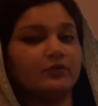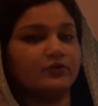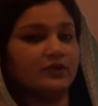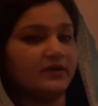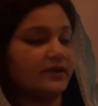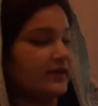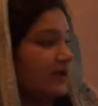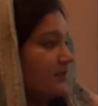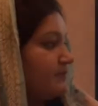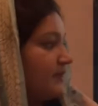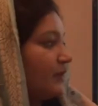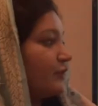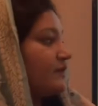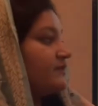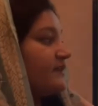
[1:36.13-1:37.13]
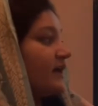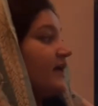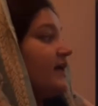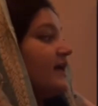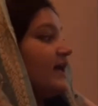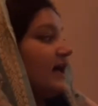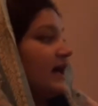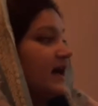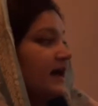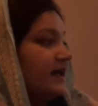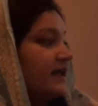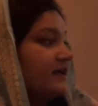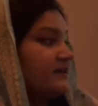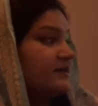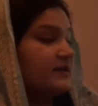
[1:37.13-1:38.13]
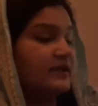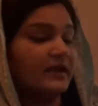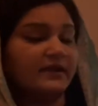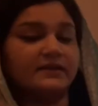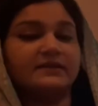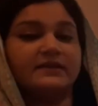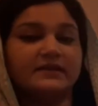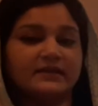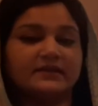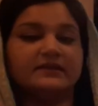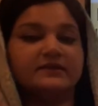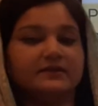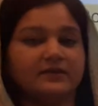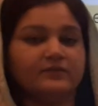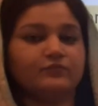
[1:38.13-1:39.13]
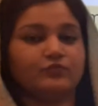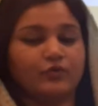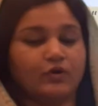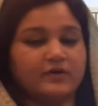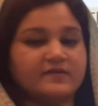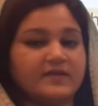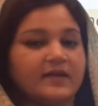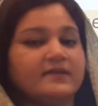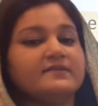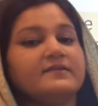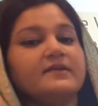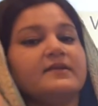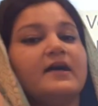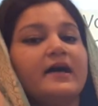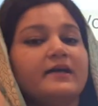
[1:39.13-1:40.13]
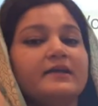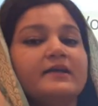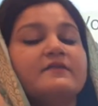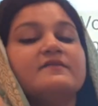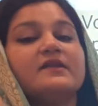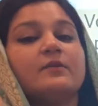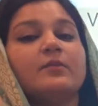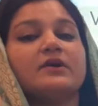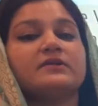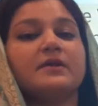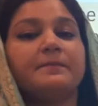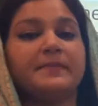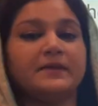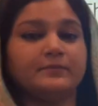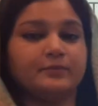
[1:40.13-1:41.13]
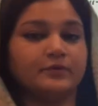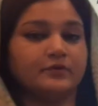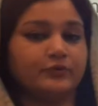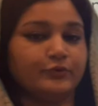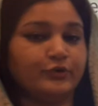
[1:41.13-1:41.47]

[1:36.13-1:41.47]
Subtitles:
again, because I and he, God says that I lives among the people.